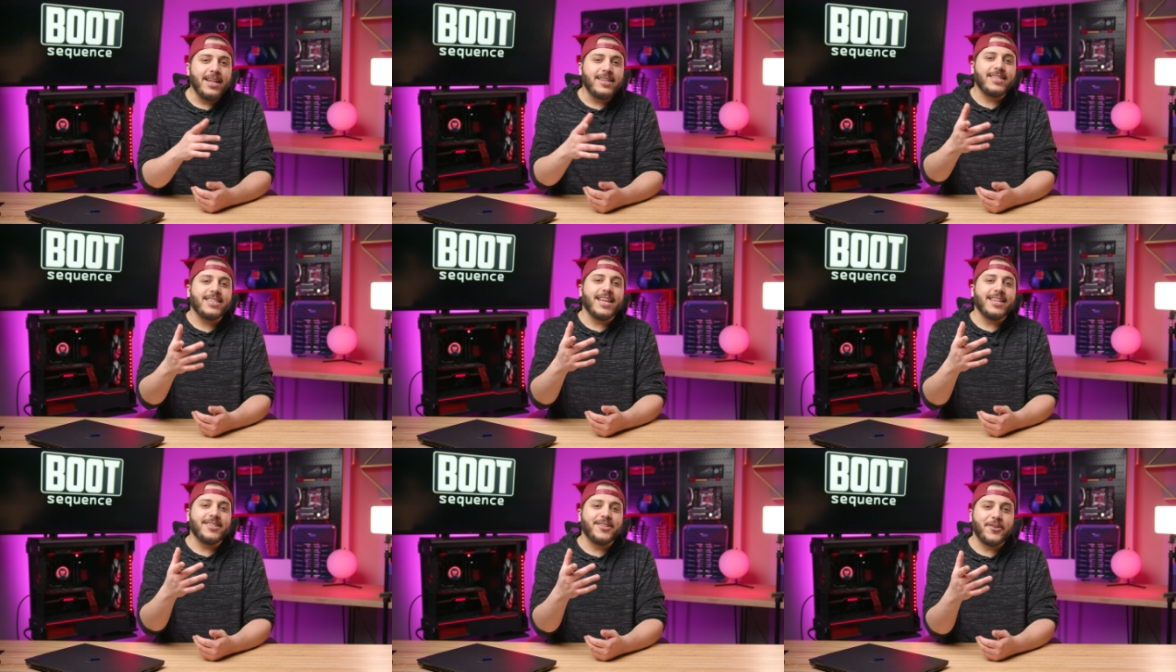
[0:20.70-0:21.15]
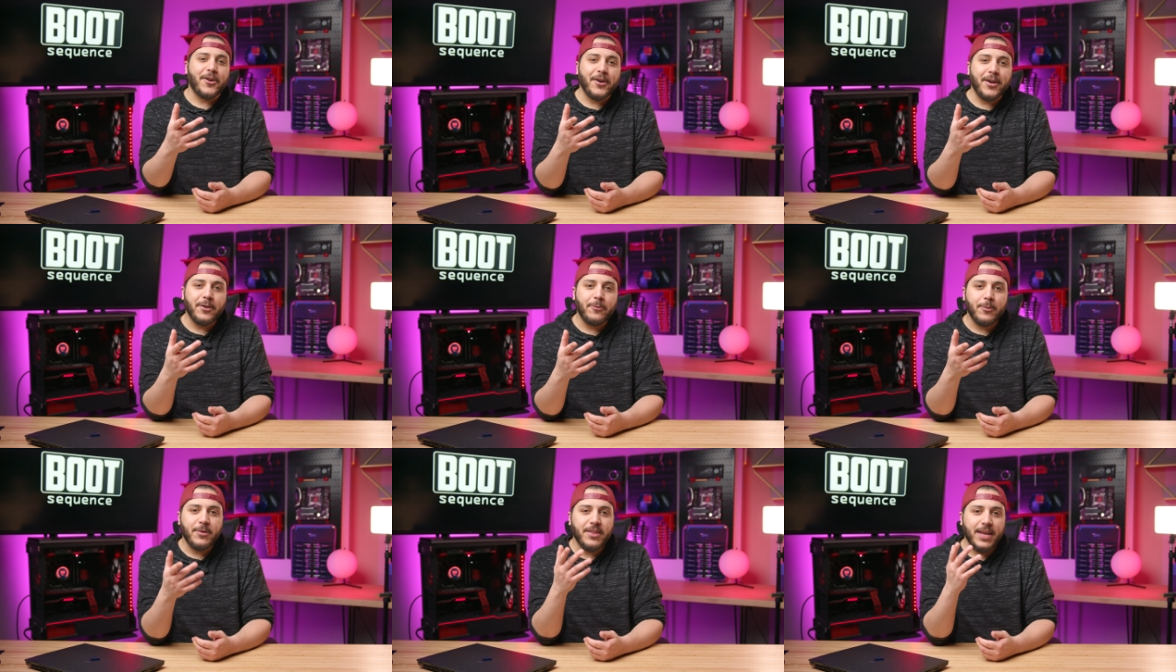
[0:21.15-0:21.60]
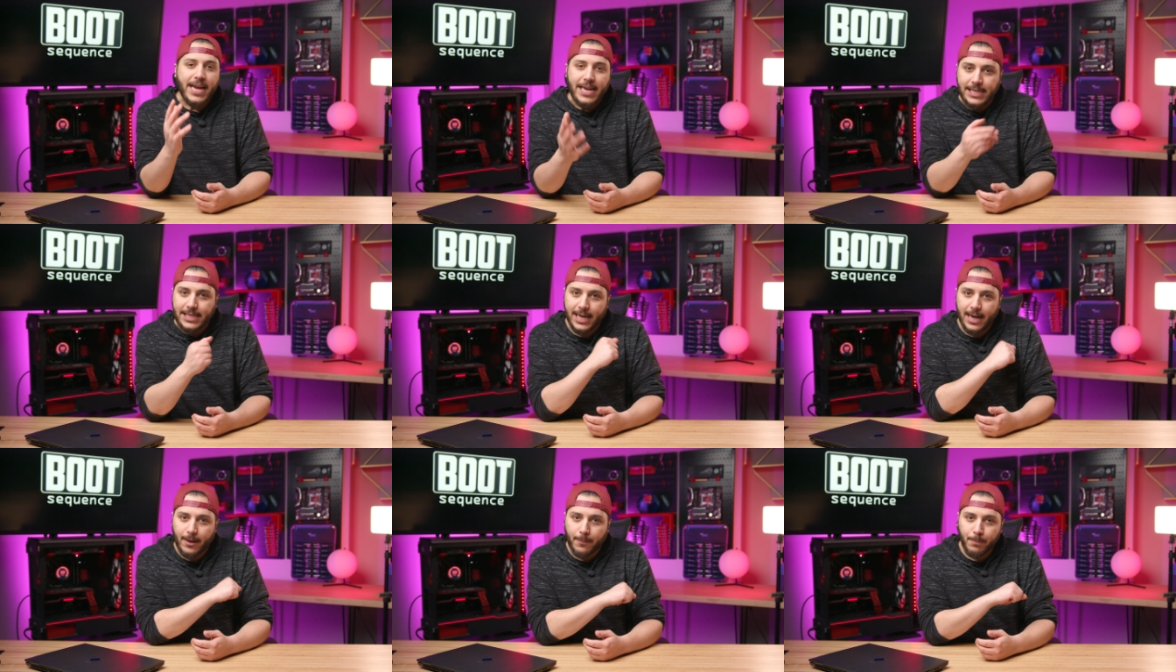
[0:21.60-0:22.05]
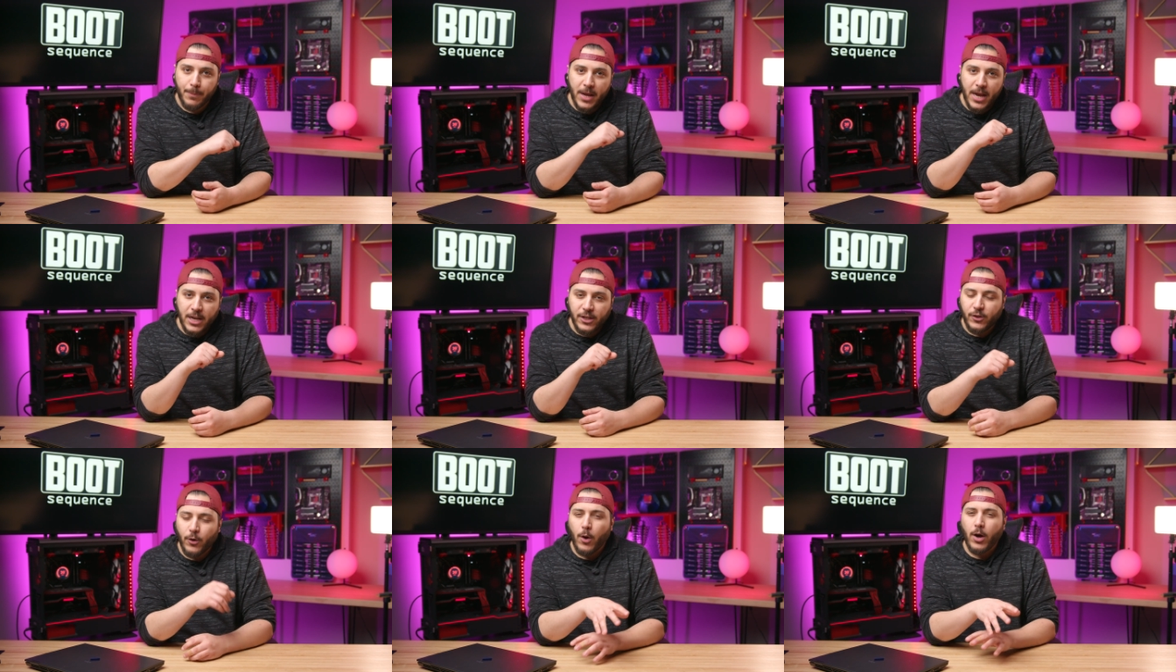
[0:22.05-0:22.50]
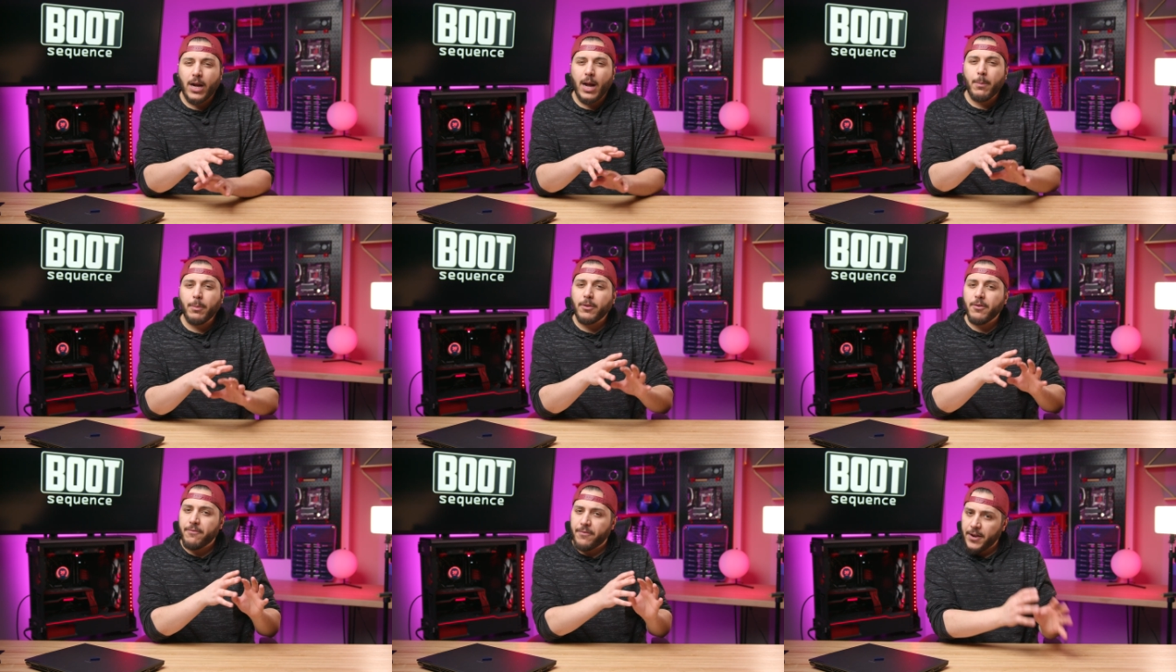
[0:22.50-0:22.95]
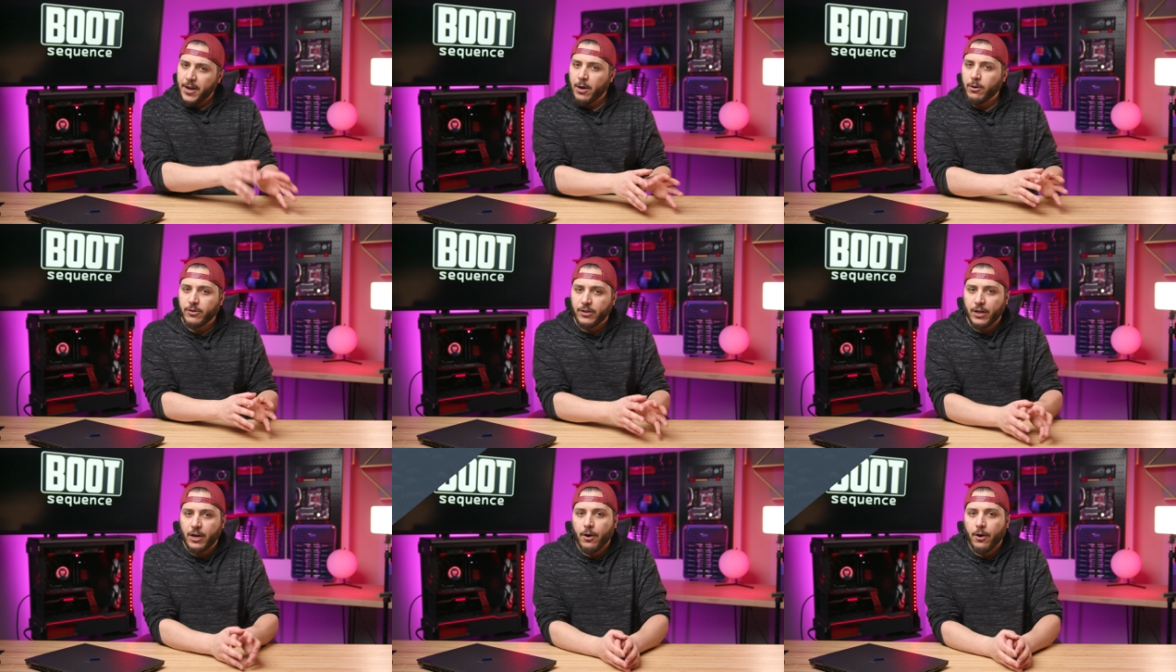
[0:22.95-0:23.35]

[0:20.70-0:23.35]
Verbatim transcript: Let's get started with Intel. So a couple of videos